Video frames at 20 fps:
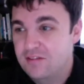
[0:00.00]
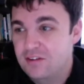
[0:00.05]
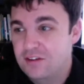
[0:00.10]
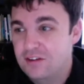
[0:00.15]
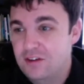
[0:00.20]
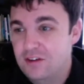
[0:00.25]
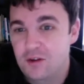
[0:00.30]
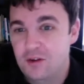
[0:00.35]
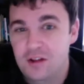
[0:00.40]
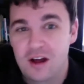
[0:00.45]

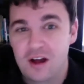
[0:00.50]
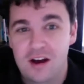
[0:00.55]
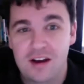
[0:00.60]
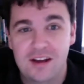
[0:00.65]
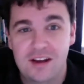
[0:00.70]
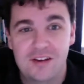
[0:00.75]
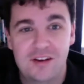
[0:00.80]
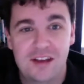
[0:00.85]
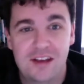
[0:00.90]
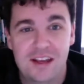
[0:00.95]
too long
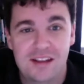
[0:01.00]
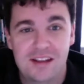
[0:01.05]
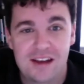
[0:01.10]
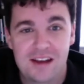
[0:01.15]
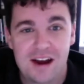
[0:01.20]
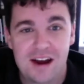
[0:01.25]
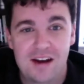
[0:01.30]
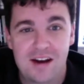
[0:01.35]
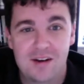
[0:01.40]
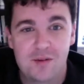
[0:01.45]
and you're getting
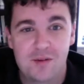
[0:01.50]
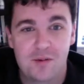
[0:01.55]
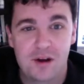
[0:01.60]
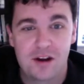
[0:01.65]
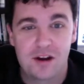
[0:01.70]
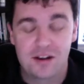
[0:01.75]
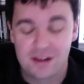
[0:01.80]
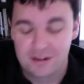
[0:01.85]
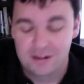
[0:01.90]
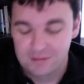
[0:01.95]
tired and
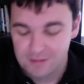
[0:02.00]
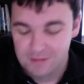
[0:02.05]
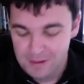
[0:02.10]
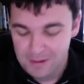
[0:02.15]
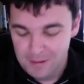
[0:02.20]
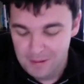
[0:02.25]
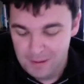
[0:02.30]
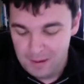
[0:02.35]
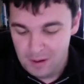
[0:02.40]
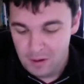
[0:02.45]
weary.
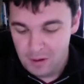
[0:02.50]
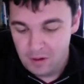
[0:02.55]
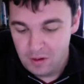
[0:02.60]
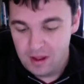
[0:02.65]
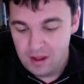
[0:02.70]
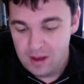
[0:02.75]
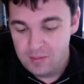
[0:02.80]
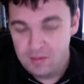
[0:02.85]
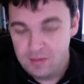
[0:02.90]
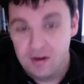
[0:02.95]
Well,
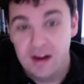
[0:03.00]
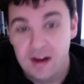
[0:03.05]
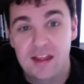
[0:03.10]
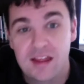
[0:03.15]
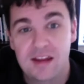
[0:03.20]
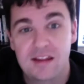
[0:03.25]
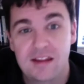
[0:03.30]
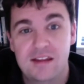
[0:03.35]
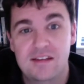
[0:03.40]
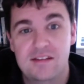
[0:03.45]
I pray
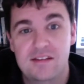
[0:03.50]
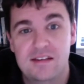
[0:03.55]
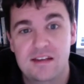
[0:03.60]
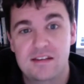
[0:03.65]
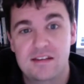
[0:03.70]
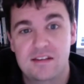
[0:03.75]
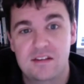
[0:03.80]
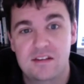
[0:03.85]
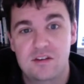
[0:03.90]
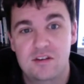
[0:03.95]
that in this
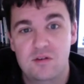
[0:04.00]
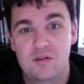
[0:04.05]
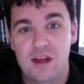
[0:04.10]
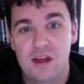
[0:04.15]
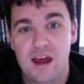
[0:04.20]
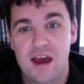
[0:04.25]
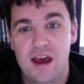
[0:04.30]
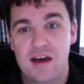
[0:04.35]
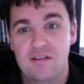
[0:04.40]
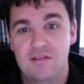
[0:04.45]
season you would
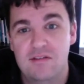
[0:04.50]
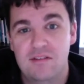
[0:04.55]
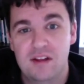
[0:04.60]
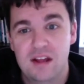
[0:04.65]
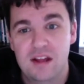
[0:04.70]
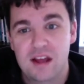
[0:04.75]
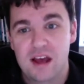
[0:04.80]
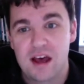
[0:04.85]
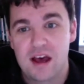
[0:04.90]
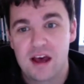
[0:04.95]
have
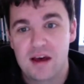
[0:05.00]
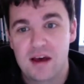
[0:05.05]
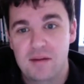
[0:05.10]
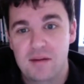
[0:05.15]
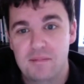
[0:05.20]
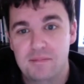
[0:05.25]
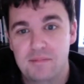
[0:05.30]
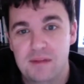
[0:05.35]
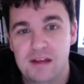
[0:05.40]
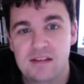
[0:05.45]

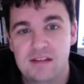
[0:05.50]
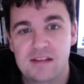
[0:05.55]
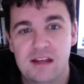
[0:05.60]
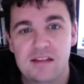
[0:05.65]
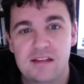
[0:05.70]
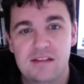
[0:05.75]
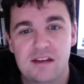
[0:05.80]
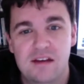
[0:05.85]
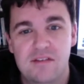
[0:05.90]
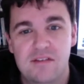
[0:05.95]
um, a
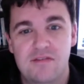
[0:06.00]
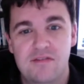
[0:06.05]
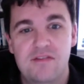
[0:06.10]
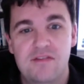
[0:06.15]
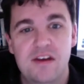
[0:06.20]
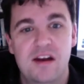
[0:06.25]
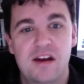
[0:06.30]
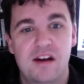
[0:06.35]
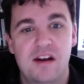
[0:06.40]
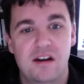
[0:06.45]
sense of
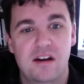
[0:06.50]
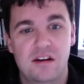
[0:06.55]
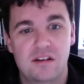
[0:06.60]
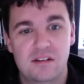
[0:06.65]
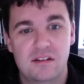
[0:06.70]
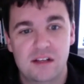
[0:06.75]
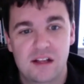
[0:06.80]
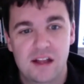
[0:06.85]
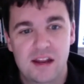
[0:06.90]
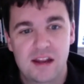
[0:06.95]
fear.
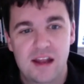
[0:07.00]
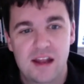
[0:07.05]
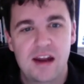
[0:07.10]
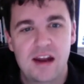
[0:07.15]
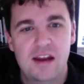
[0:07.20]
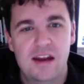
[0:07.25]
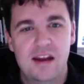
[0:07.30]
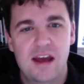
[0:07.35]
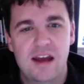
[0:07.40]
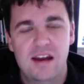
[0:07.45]
Not
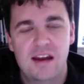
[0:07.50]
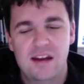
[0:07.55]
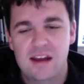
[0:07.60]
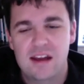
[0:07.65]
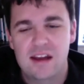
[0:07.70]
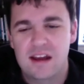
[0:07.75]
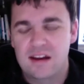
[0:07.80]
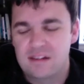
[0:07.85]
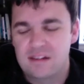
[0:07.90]
a, not a, not a,